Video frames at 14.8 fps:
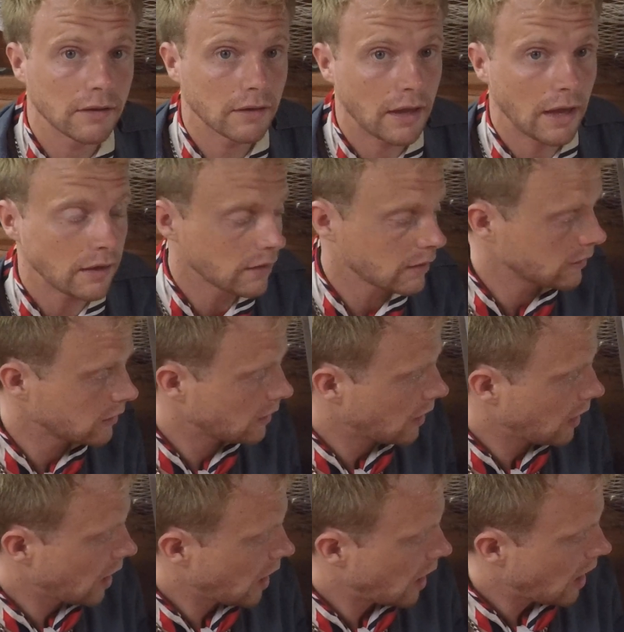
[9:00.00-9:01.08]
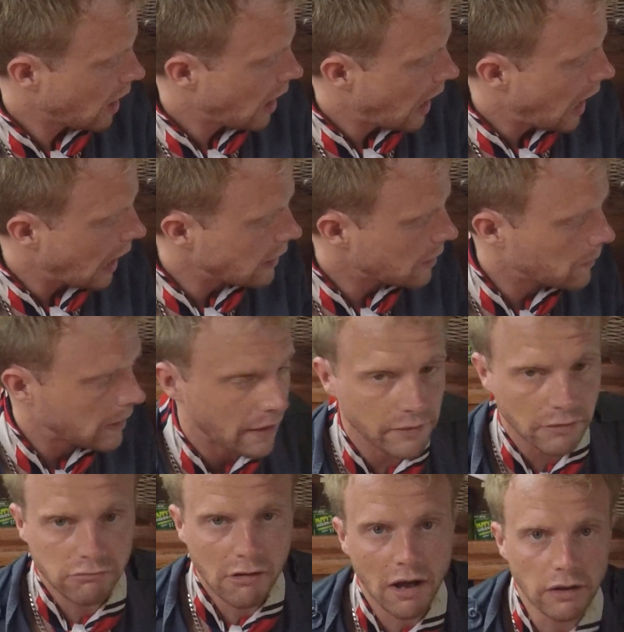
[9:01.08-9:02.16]
okay? And then we have a
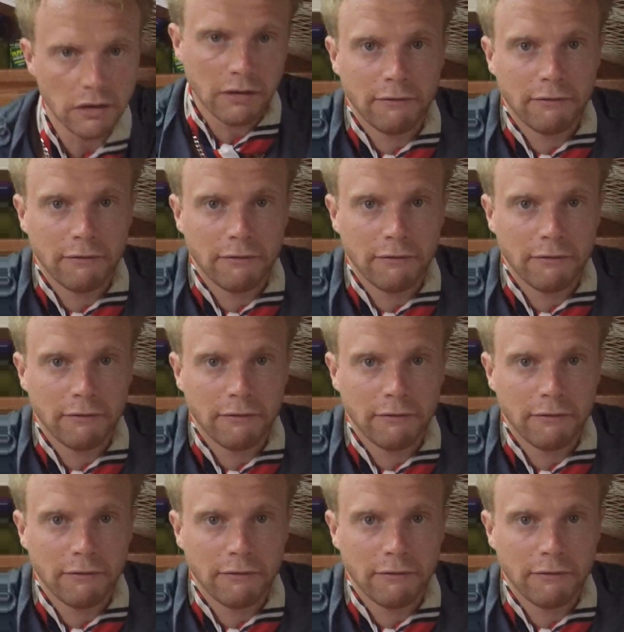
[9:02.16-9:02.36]
run.